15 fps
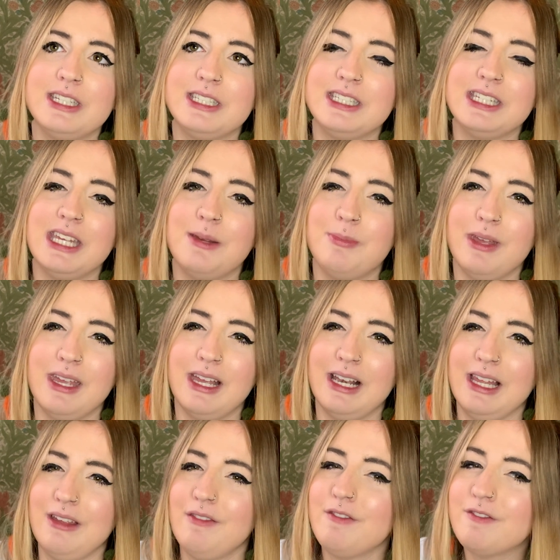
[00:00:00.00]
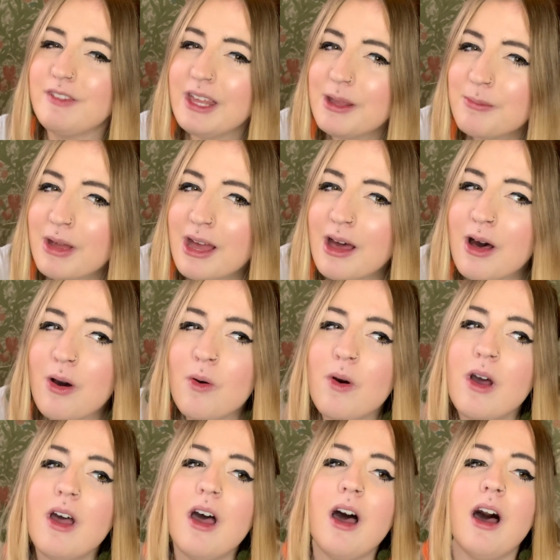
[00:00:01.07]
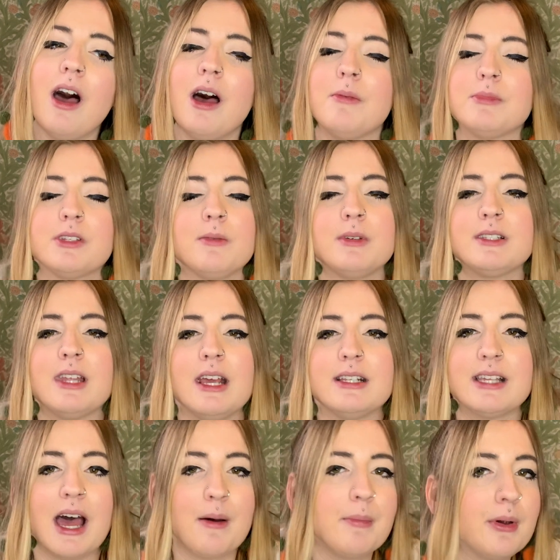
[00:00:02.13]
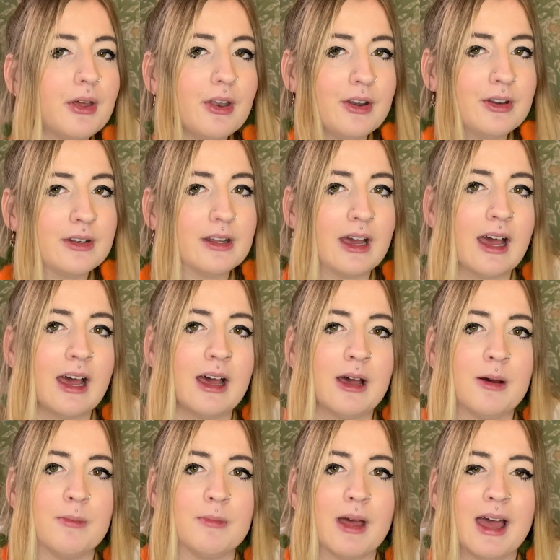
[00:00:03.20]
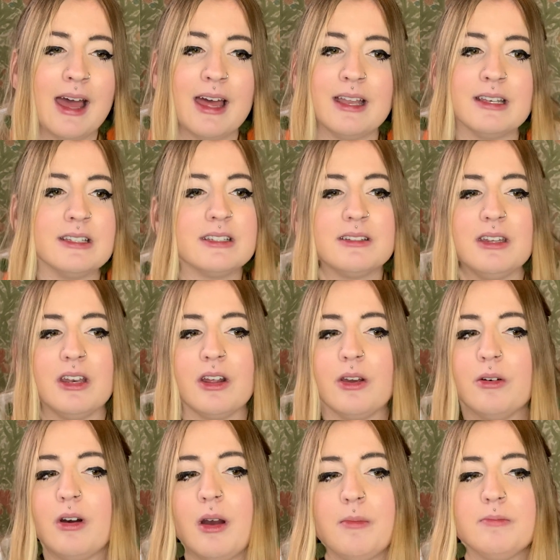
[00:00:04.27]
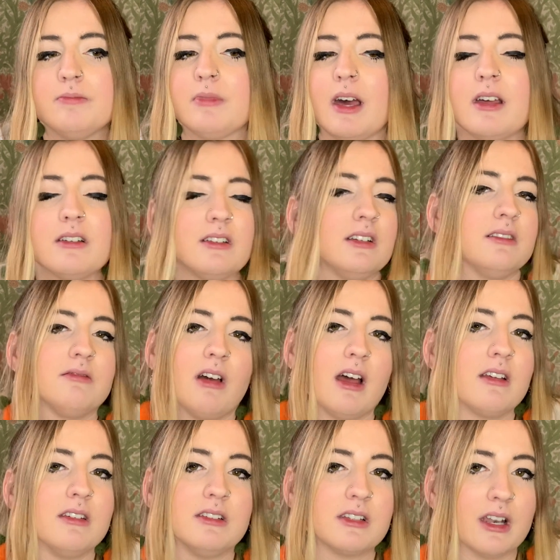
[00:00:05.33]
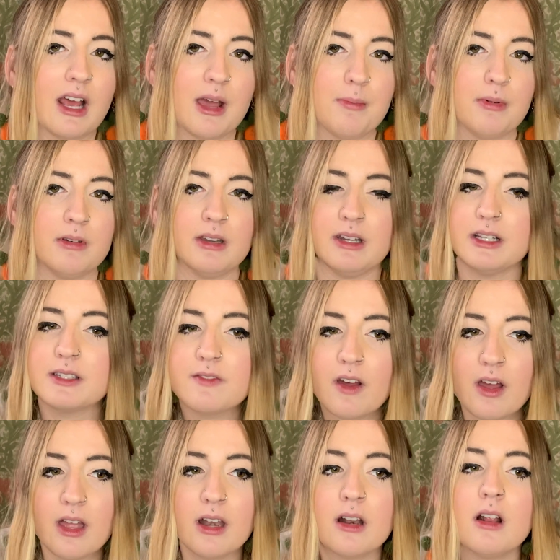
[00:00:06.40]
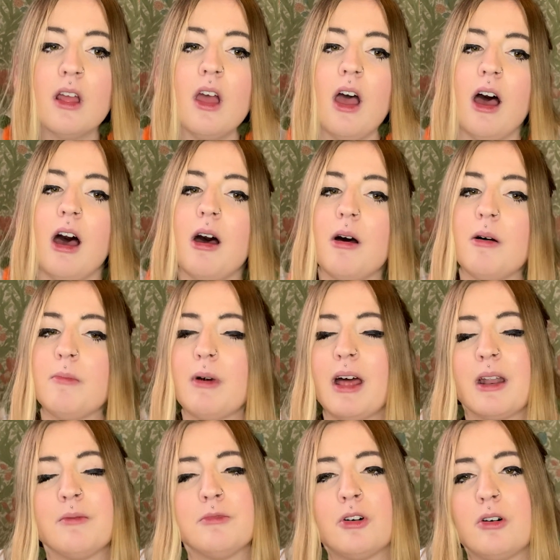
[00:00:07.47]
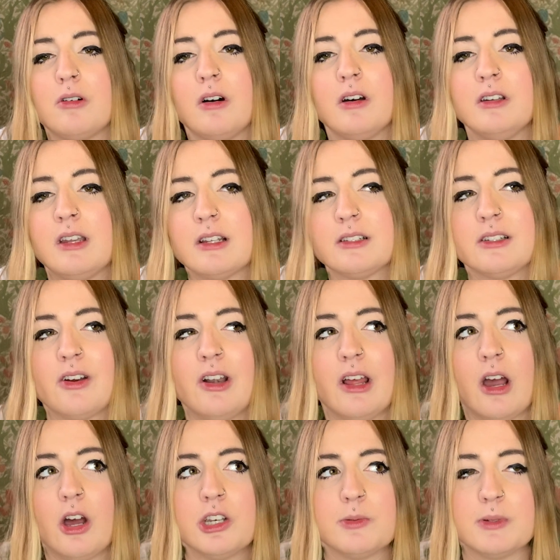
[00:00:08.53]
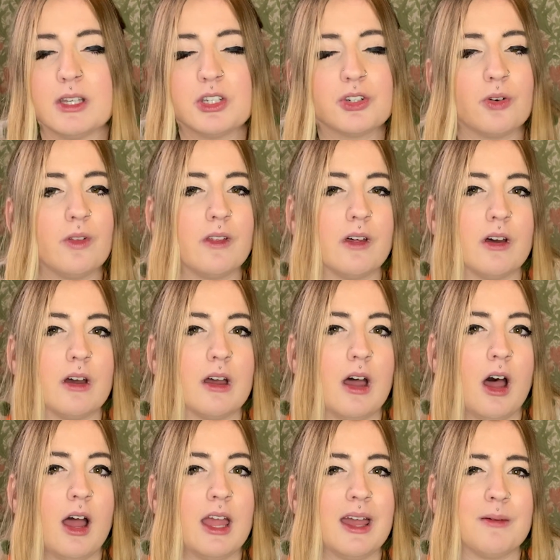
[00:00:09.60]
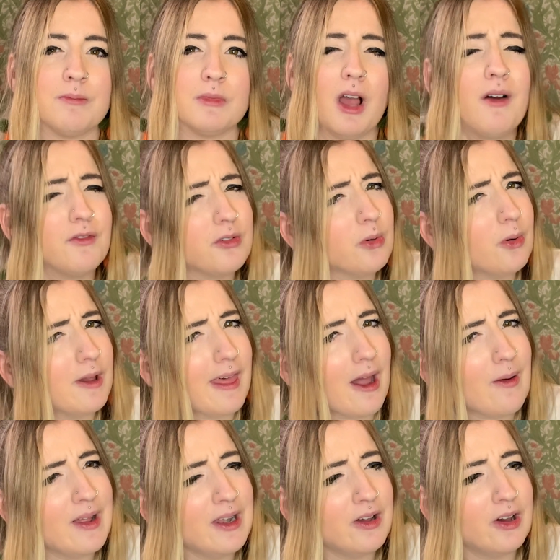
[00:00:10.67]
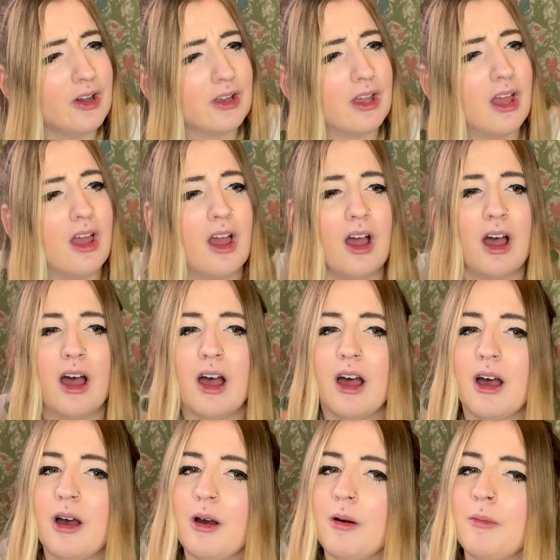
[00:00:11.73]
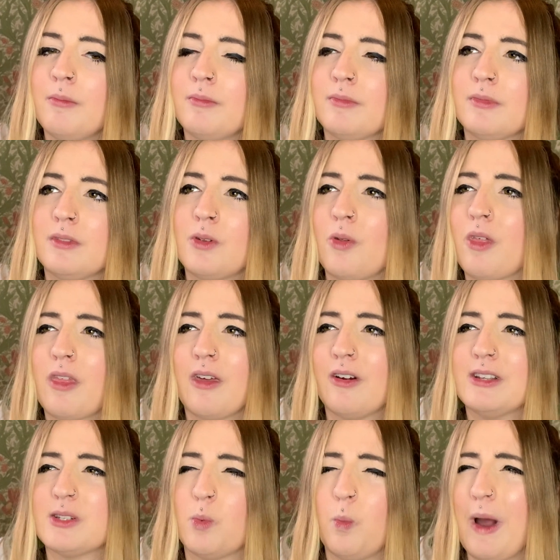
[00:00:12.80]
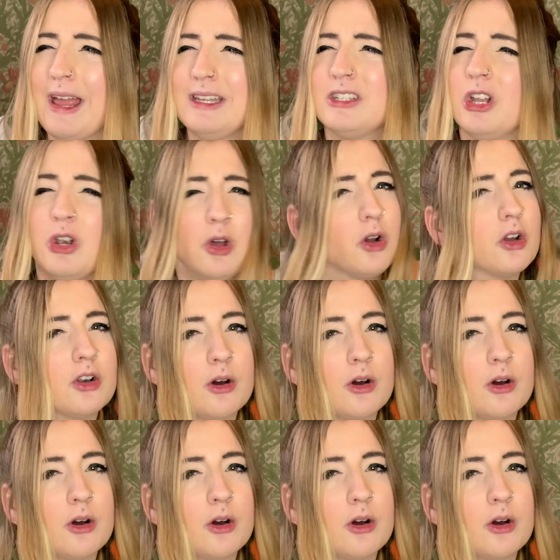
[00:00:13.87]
typically female, so mistakes happen, and you know, that is going to happen, and it's fine, and I'm not necessarily 100% sure that I am comfortable with how I look. Not that there is a way to look